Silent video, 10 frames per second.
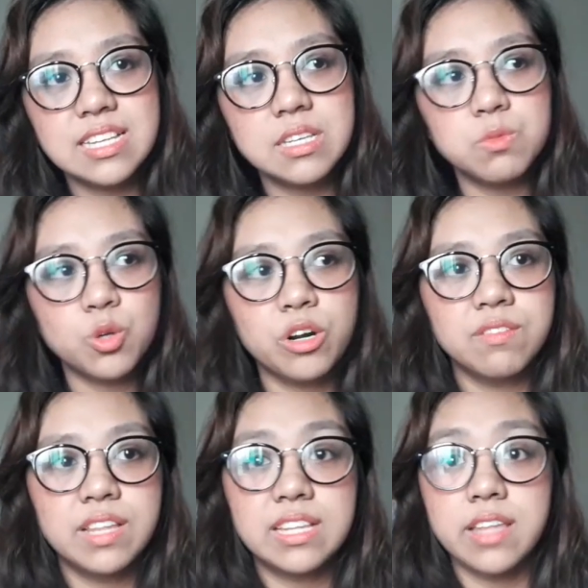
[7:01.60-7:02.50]
some sort
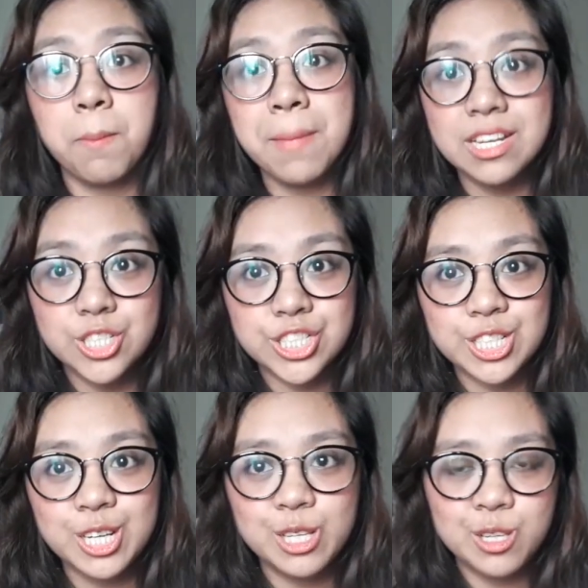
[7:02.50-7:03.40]
of like
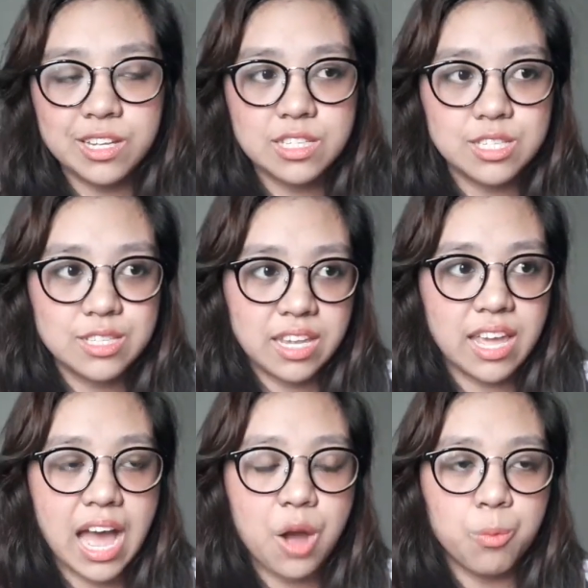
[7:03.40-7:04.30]
dimension. You can see
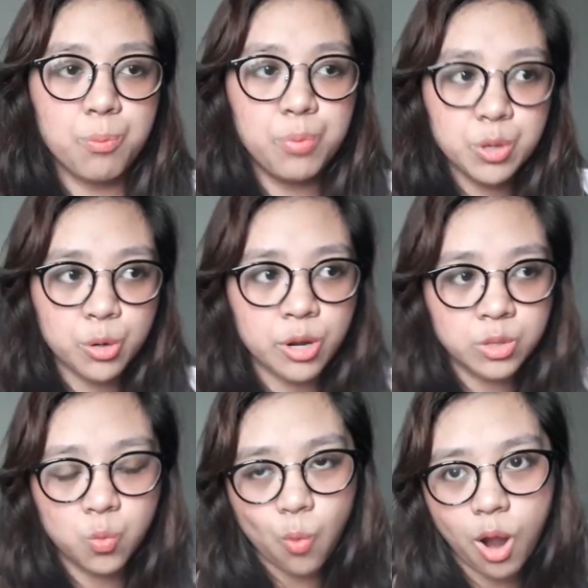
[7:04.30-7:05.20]
how pure
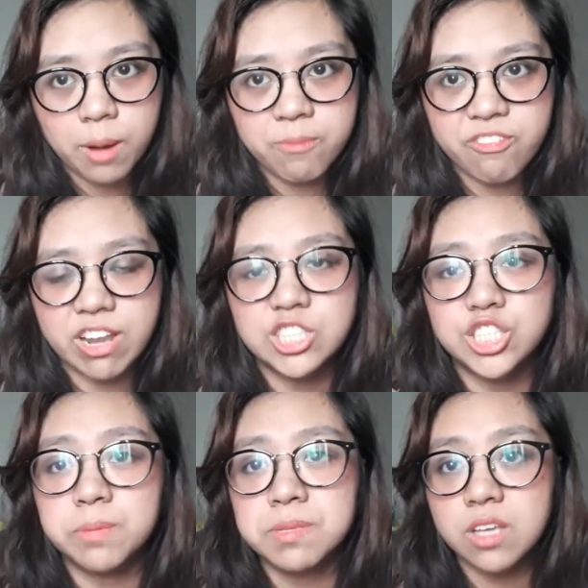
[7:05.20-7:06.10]
and warm
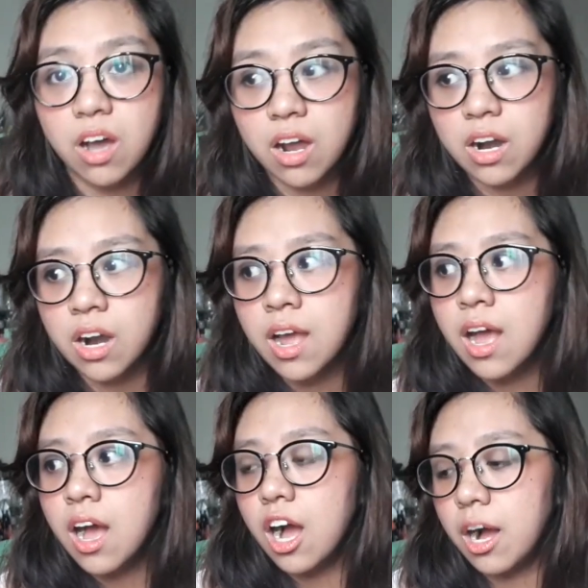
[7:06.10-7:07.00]
friendships are.
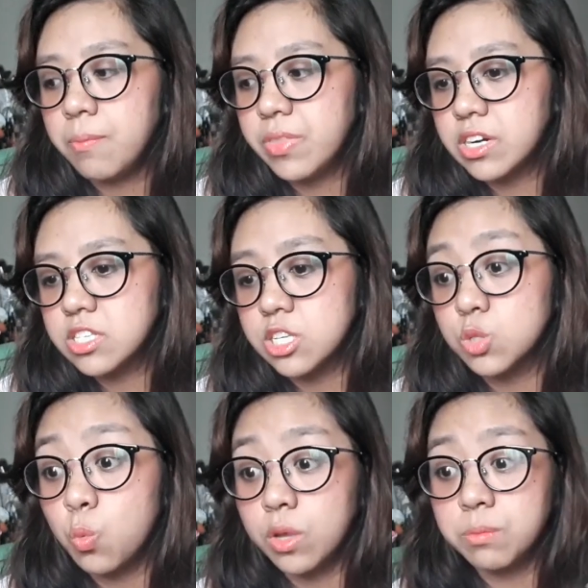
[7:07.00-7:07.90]
There's
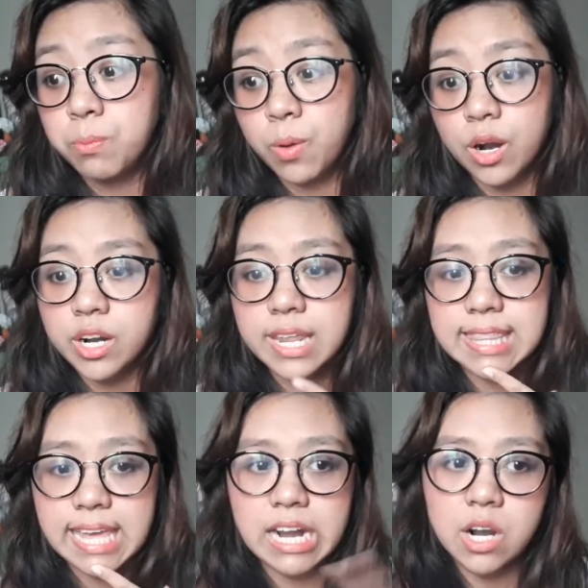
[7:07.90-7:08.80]
this one part
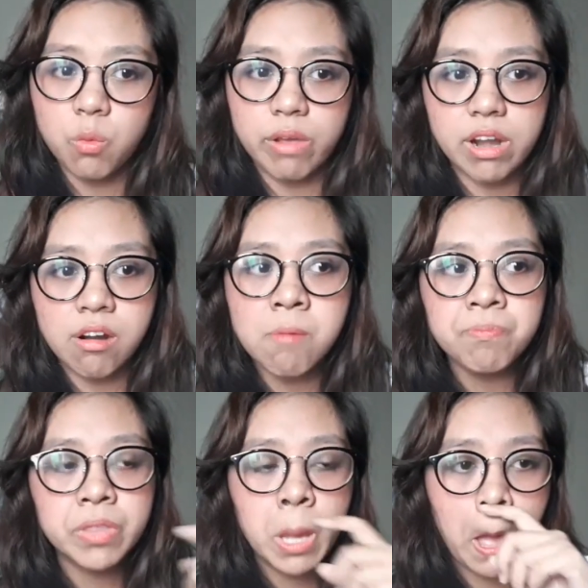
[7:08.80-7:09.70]
there where
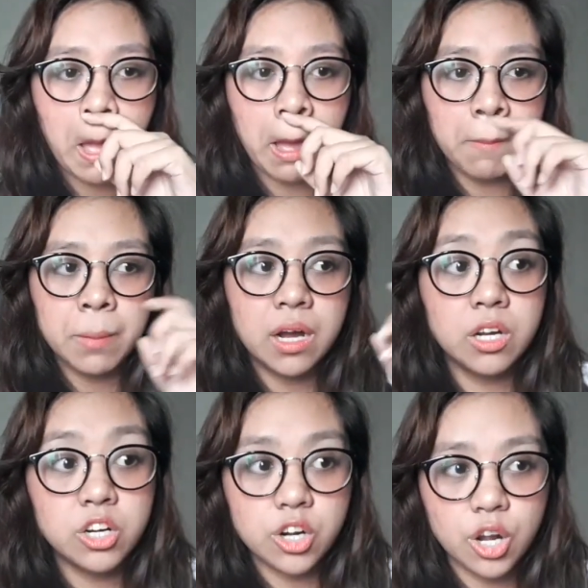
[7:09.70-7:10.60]
a
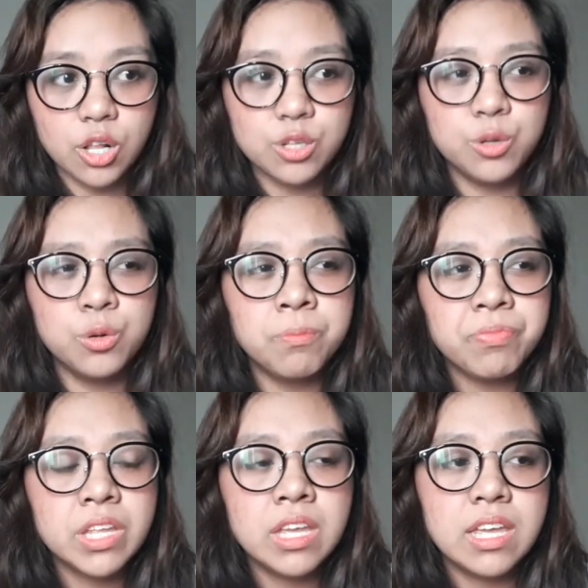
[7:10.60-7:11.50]
girl who
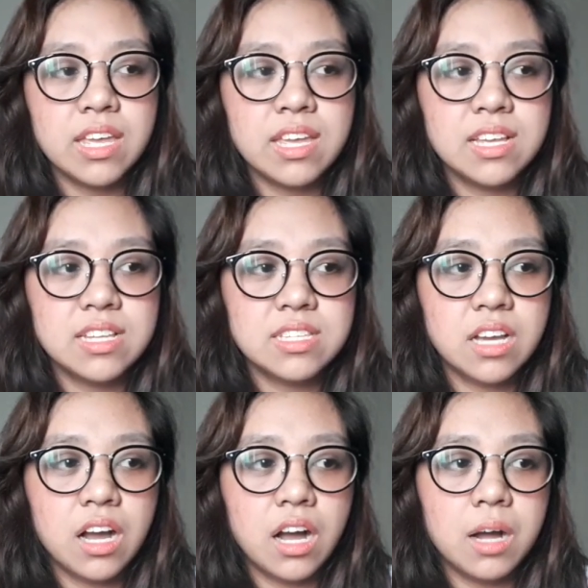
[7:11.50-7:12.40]
is
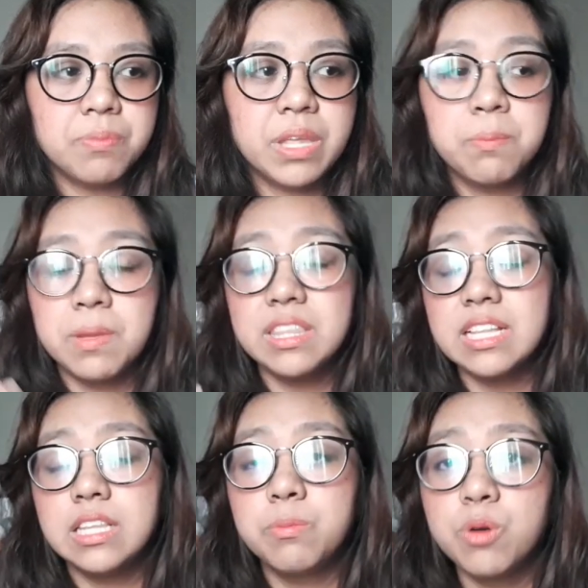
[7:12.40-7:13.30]
they've been
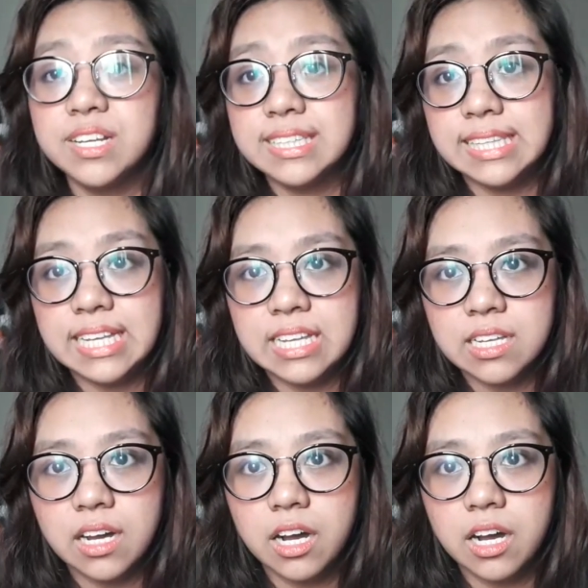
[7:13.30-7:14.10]
deliberately